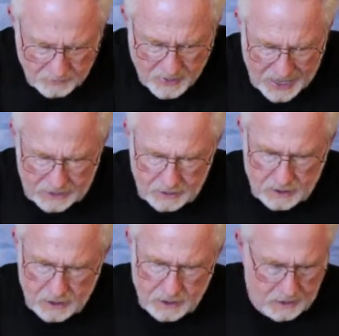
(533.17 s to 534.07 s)
backing,
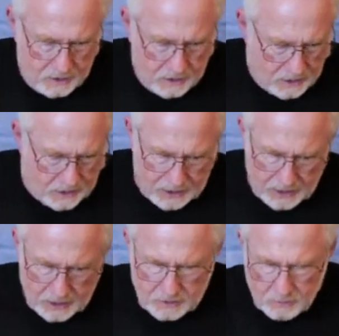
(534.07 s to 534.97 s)

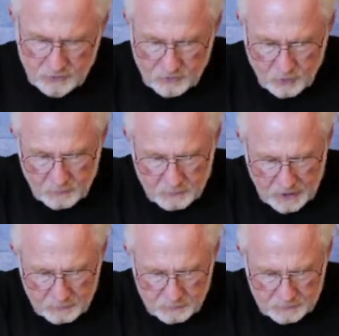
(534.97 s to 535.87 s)
and before
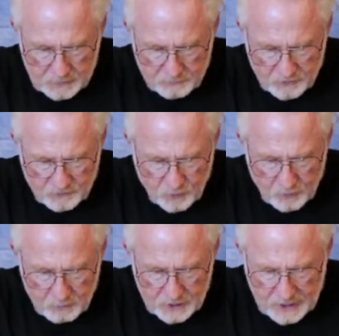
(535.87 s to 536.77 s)
we
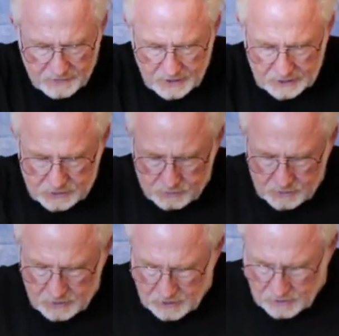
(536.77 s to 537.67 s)
apply the next one,
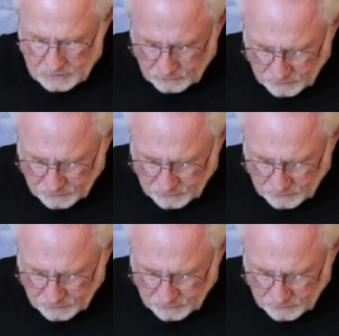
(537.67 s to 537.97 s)
we